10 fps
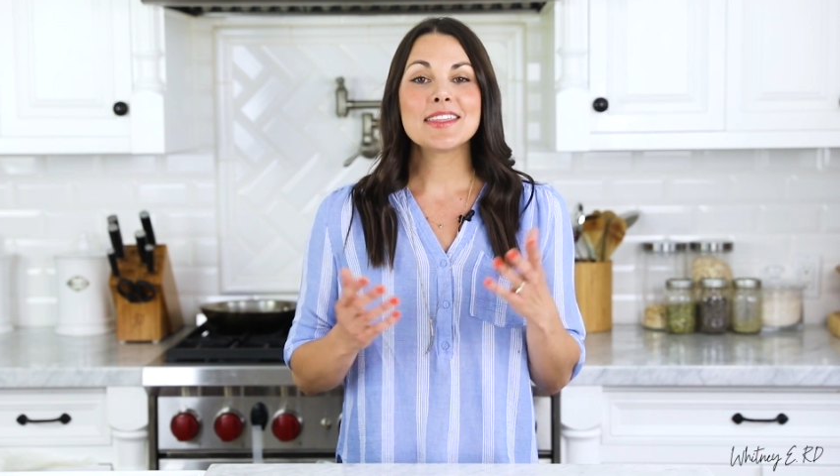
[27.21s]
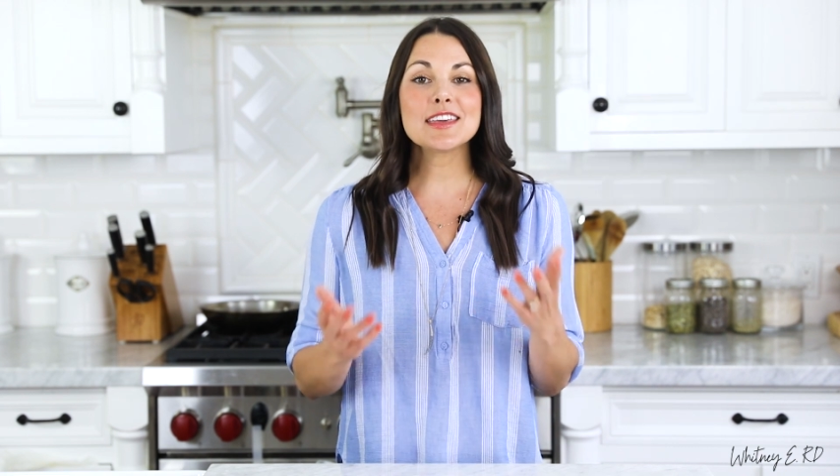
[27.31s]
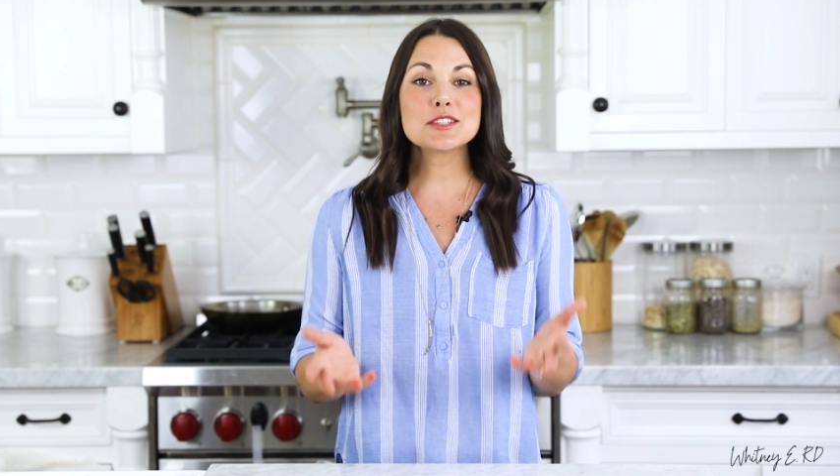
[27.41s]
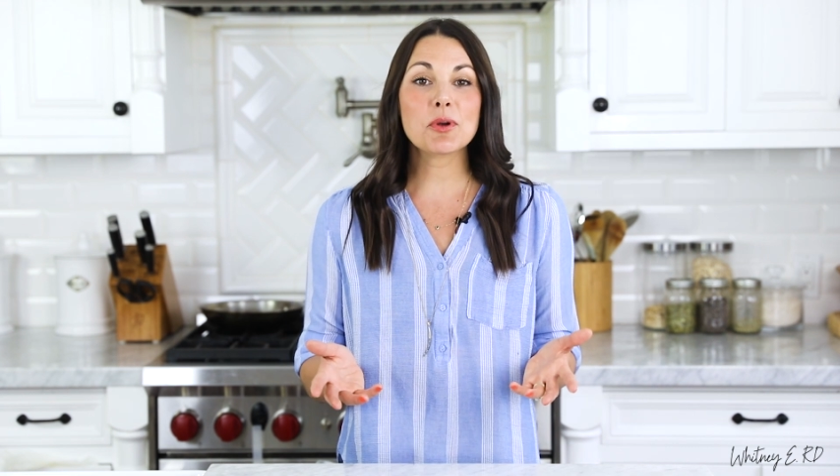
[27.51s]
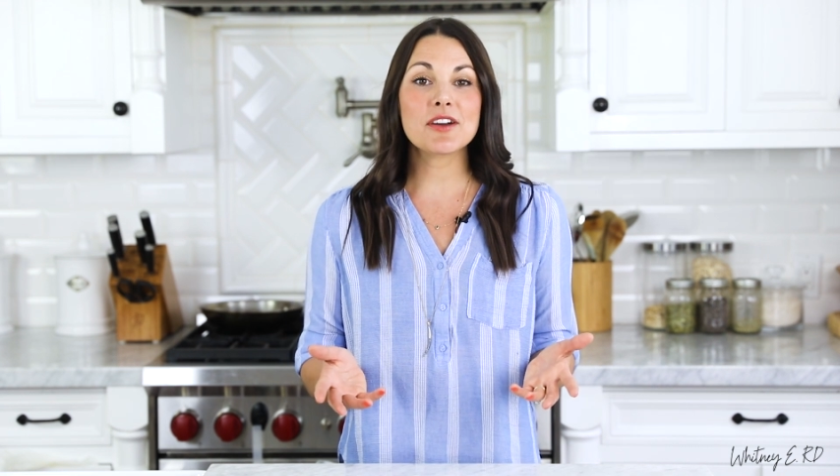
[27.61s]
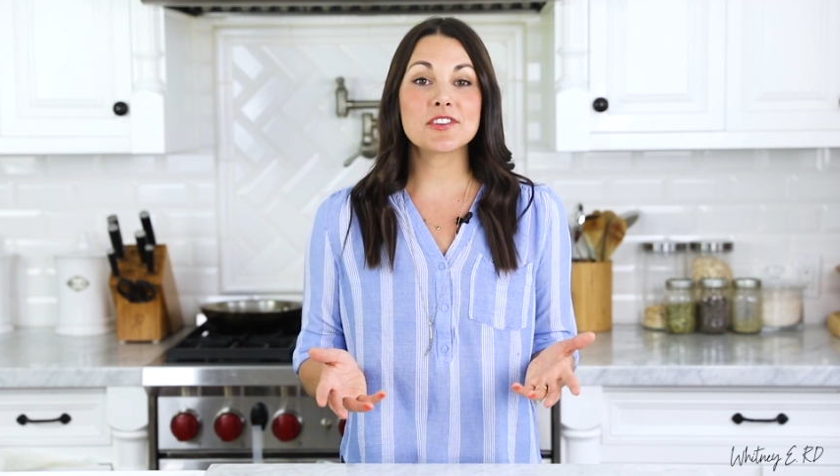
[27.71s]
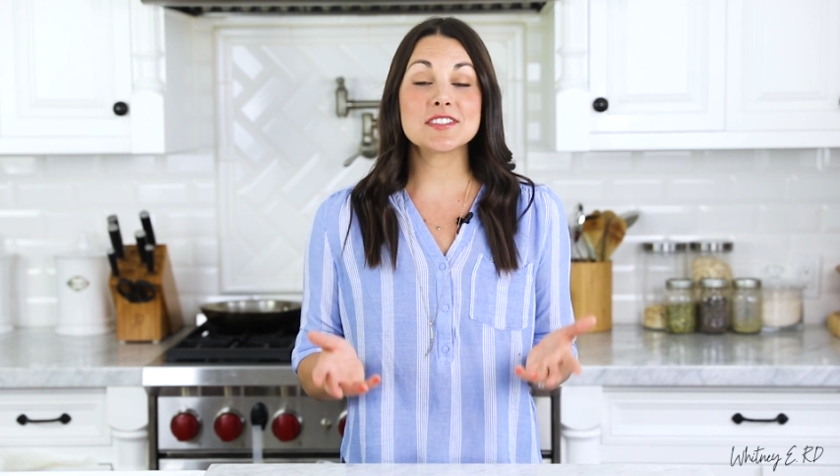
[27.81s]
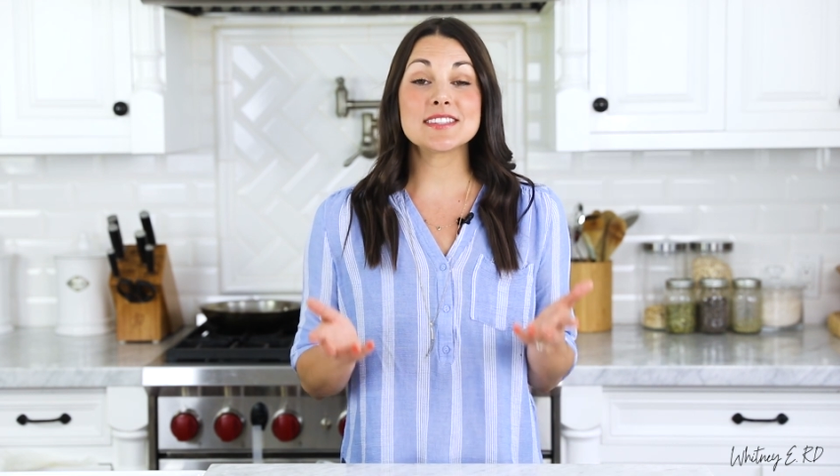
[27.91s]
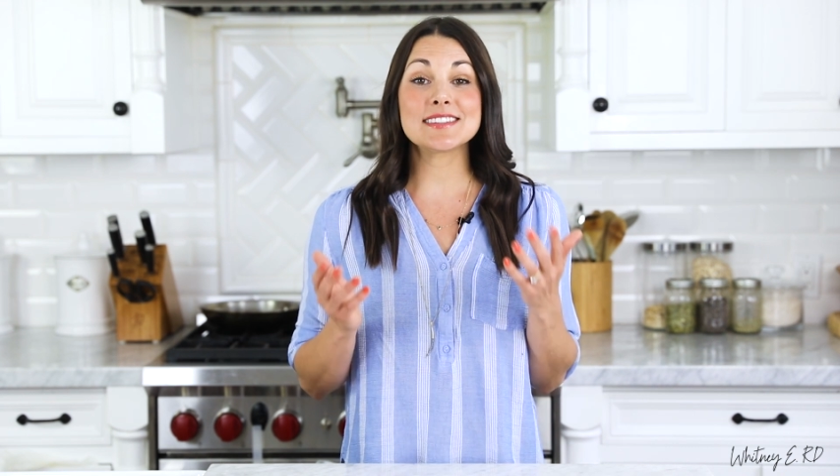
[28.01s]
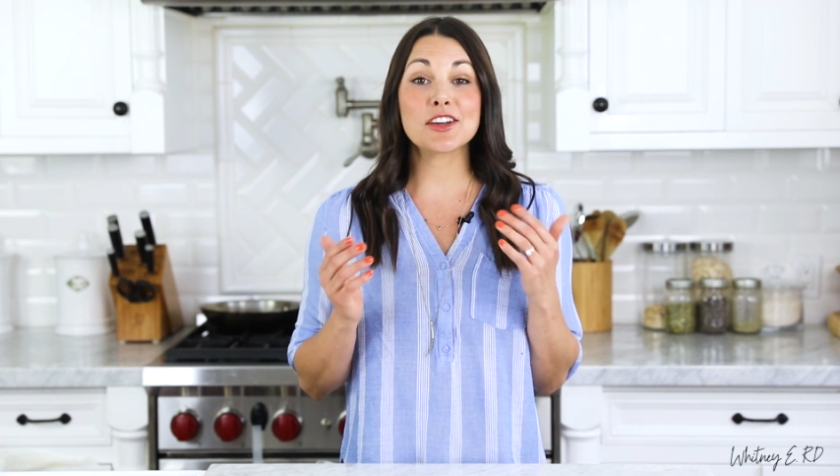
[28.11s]
This
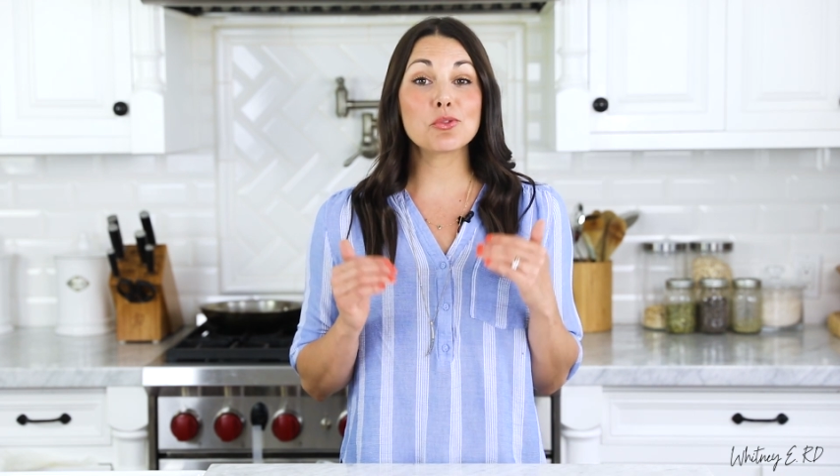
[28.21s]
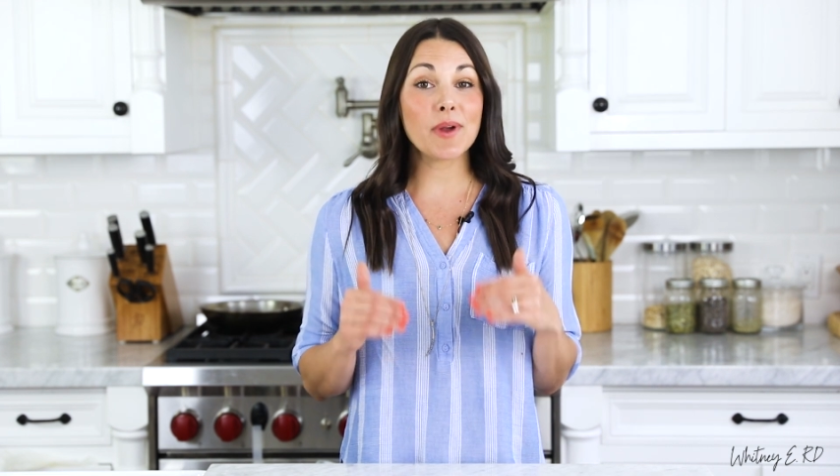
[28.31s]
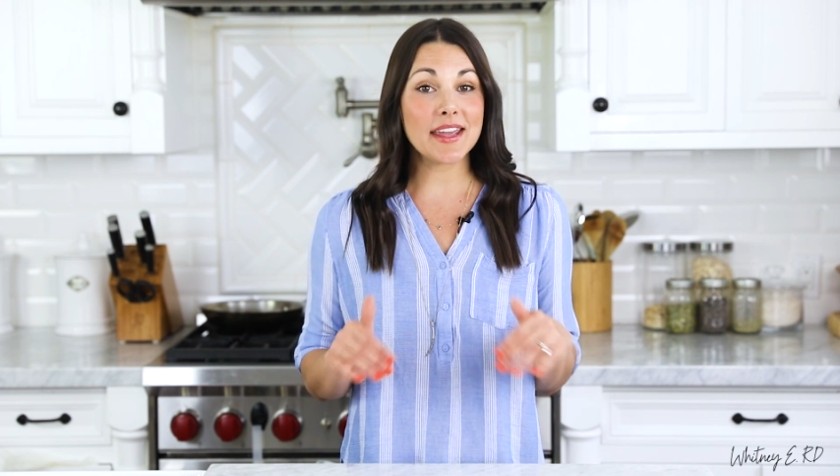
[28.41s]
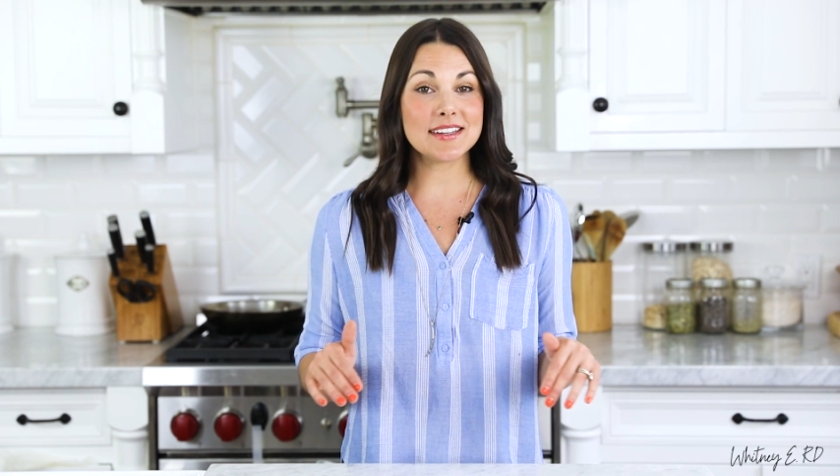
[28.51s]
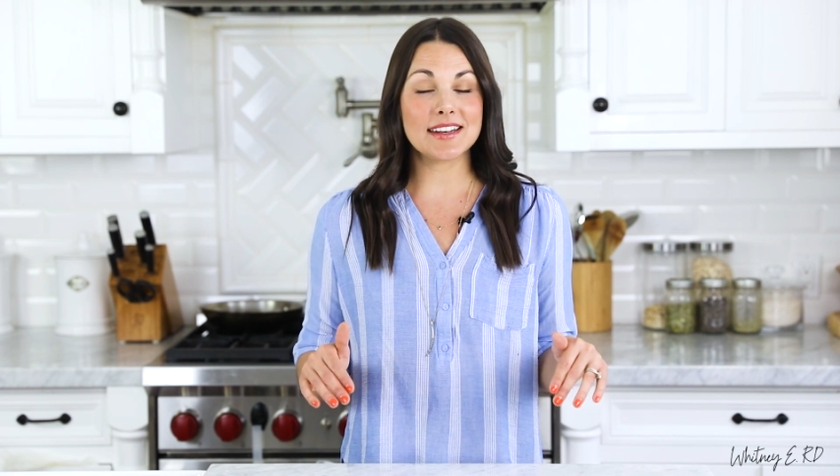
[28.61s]
preference is ingrained